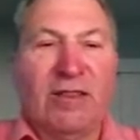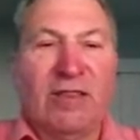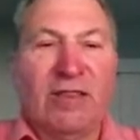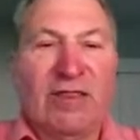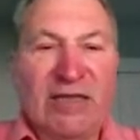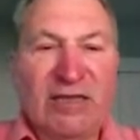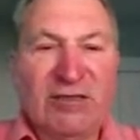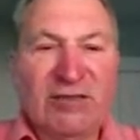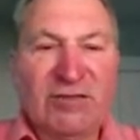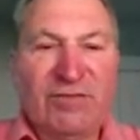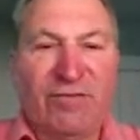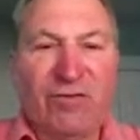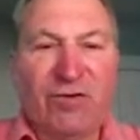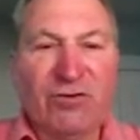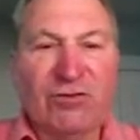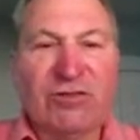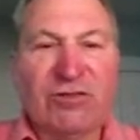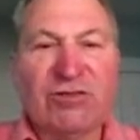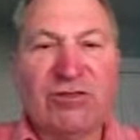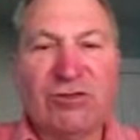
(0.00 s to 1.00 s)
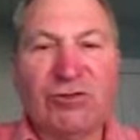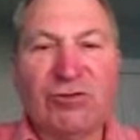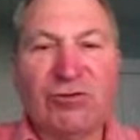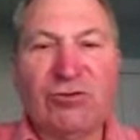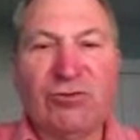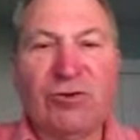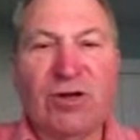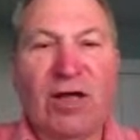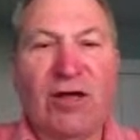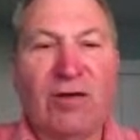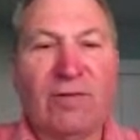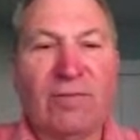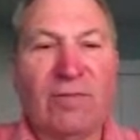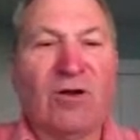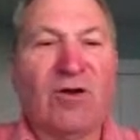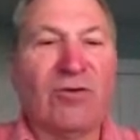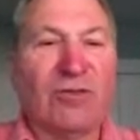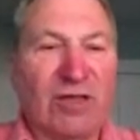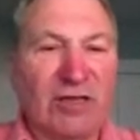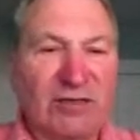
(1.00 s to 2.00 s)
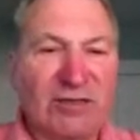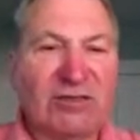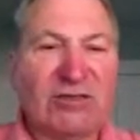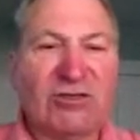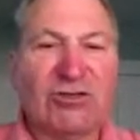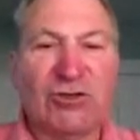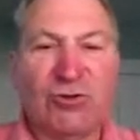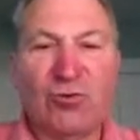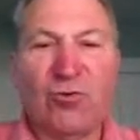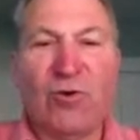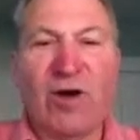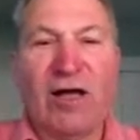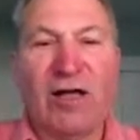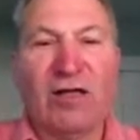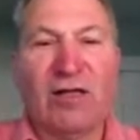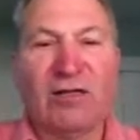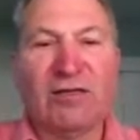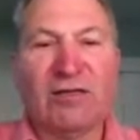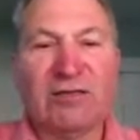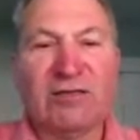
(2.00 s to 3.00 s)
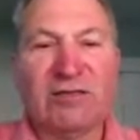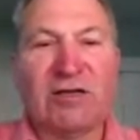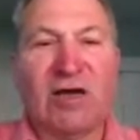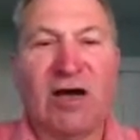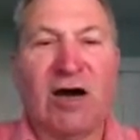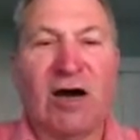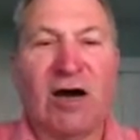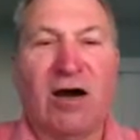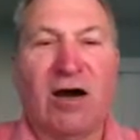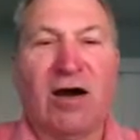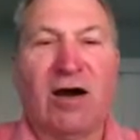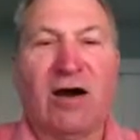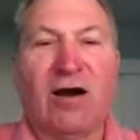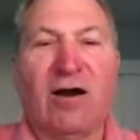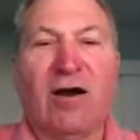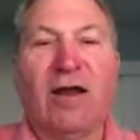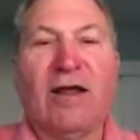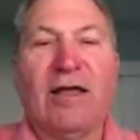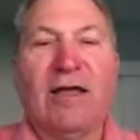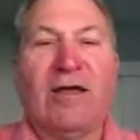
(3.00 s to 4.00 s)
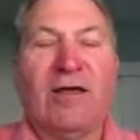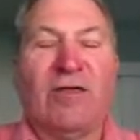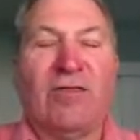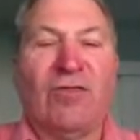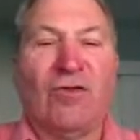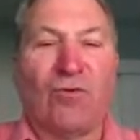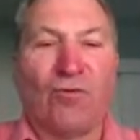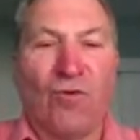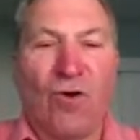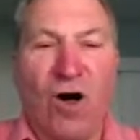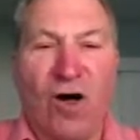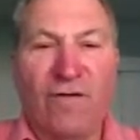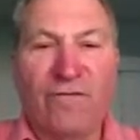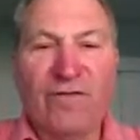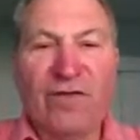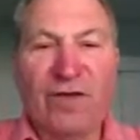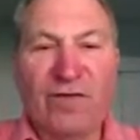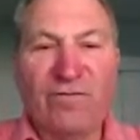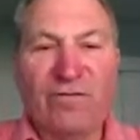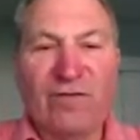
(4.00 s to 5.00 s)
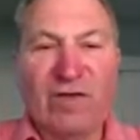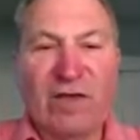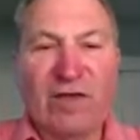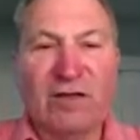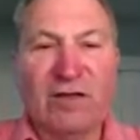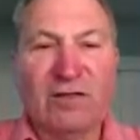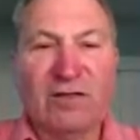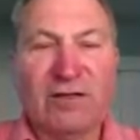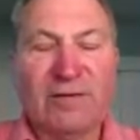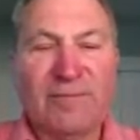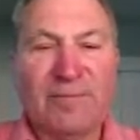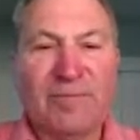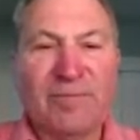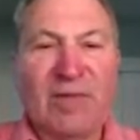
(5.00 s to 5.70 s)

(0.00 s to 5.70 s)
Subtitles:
These two wells are the Rolfing Field,